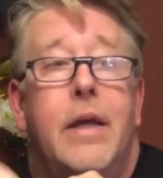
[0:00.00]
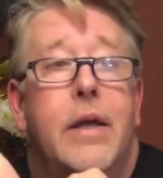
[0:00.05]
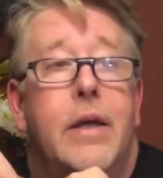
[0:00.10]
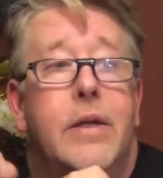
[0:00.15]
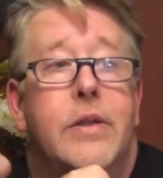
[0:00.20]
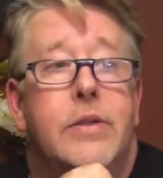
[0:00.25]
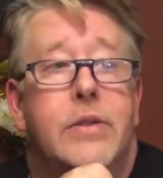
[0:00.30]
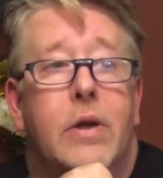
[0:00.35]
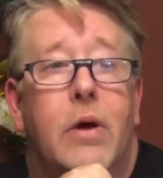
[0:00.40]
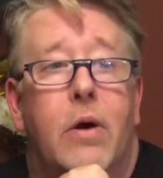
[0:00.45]

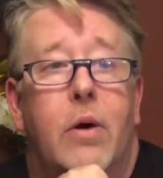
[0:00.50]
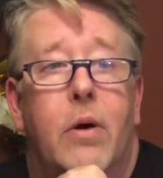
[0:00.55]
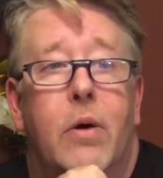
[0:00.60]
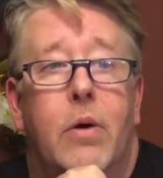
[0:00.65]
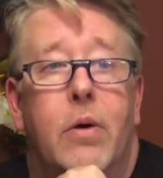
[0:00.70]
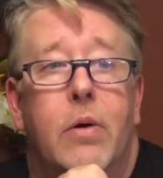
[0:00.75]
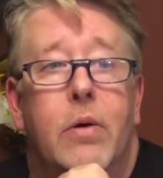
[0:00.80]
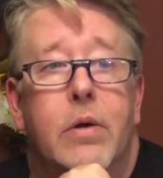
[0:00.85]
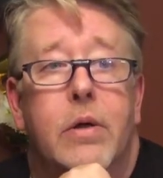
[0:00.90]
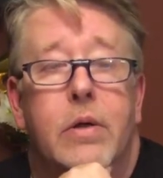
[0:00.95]

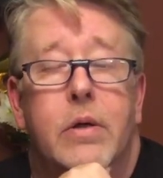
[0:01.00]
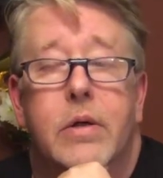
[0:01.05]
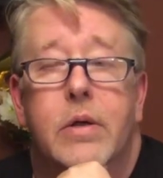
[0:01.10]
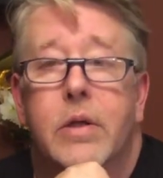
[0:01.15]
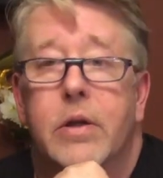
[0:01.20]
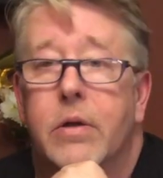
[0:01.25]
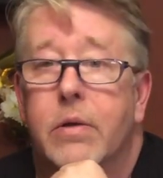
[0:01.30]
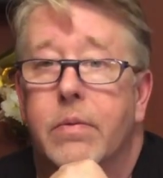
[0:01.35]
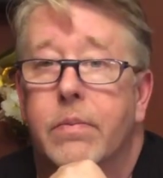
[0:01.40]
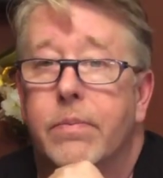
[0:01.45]
So
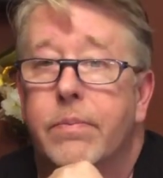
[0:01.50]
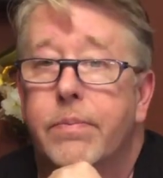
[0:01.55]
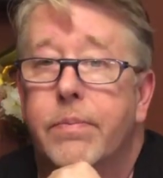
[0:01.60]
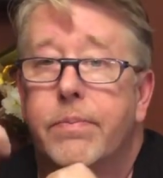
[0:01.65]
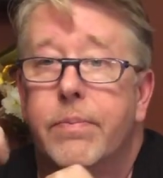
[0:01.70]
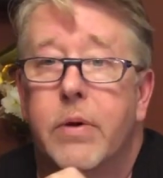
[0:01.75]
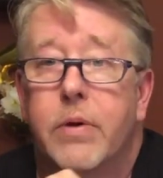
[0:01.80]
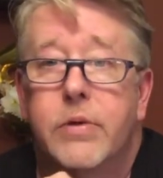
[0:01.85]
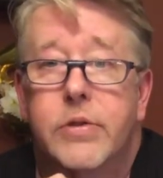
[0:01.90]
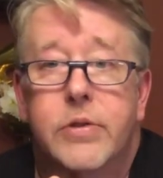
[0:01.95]
your
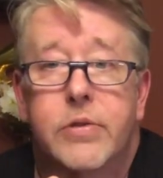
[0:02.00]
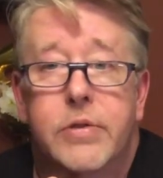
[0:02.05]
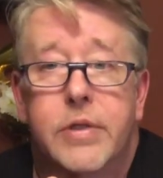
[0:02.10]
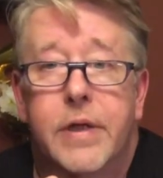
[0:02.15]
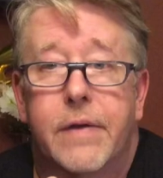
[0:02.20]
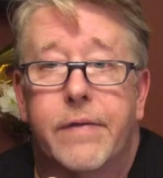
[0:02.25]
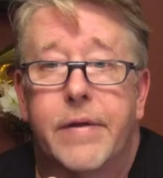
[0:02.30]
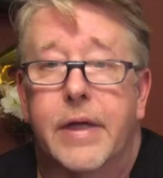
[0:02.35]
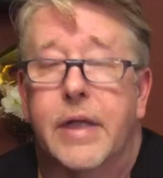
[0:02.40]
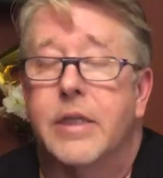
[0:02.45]
birth
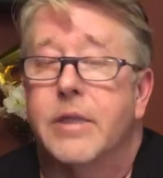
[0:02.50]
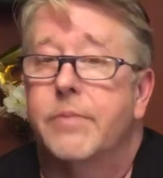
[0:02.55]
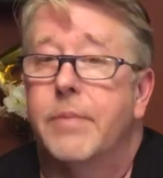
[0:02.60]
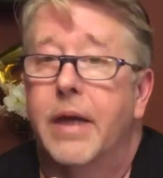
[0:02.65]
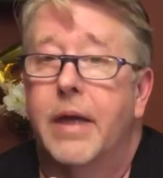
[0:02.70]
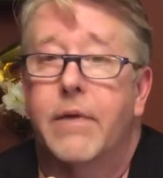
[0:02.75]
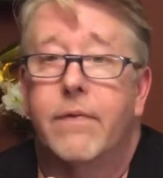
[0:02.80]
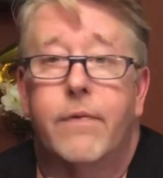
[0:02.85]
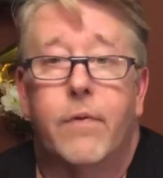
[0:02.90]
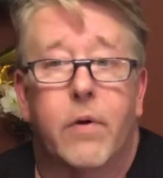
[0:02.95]
certificates,
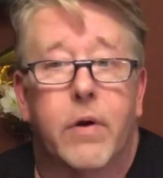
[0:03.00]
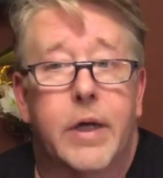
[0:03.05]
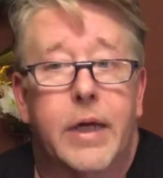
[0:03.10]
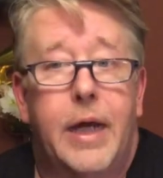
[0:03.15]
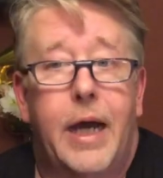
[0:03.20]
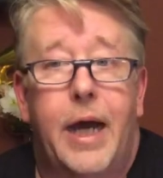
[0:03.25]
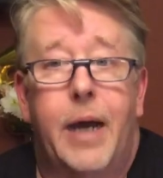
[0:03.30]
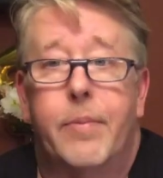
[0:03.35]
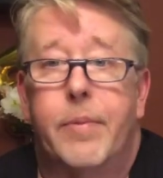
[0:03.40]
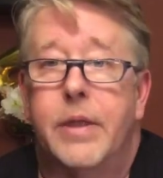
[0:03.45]
make 4
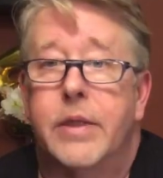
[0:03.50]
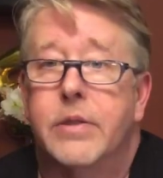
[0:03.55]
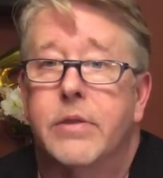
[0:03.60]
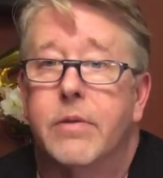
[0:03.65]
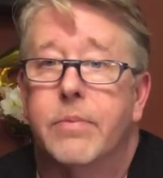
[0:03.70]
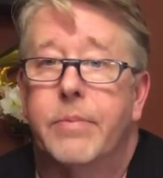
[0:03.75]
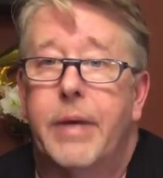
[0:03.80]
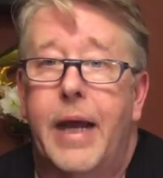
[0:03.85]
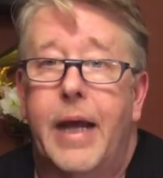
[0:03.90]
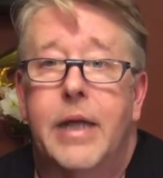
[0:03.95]
copies. Your
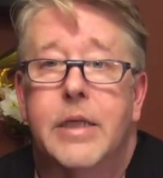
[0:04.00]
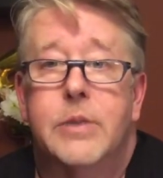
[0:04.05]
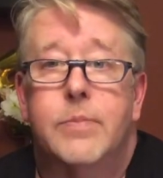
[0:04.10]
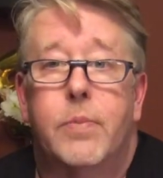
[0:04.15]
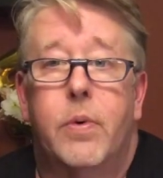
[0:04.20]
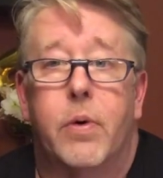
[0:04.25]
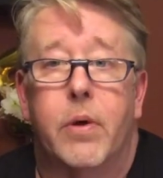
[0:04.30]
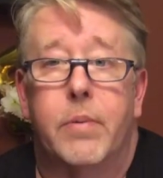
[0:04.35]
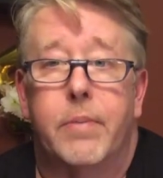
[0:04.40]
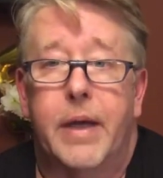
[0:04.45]

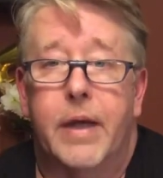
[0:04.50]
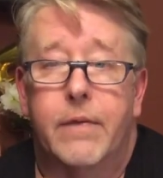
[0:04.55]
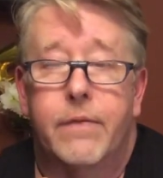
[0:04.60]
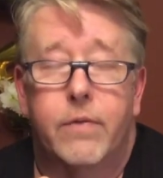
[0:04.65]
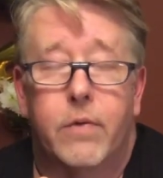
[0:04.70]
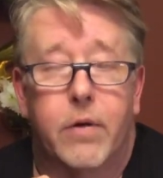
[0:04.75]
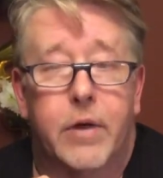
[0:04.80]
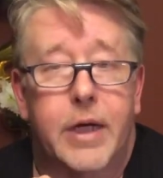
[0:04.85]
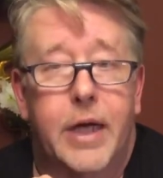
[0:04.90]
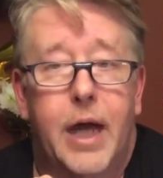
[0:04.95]
passport, make
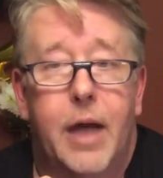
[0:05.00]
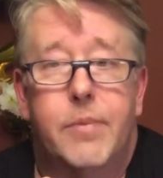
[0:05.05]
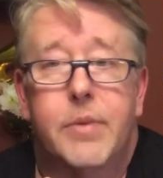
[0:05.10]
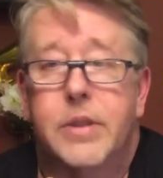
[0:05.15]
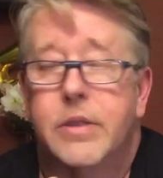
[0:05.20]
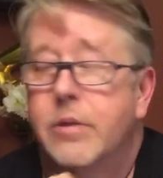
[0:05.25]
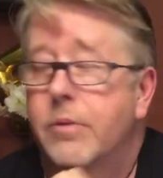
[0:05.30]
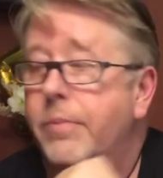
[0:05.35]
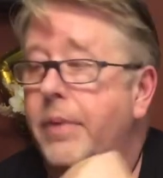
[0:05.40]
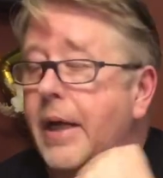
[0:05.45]
4 copies
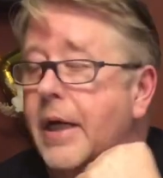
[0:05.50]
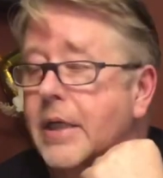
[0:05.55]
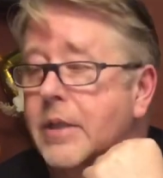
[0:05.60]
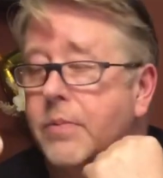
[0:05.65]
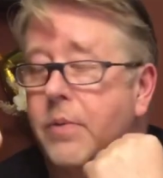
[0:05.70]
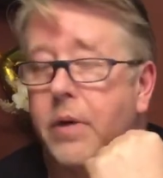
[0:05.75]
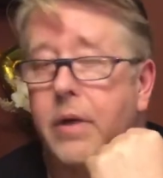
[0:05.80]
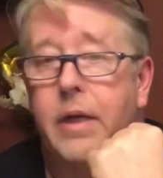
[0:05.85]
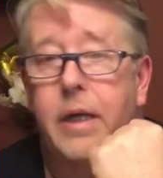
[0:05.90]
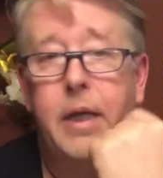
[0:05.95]
of your
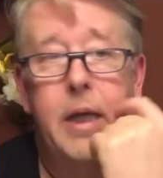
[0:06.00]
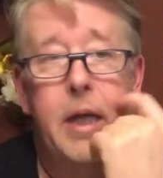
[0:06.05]
passport.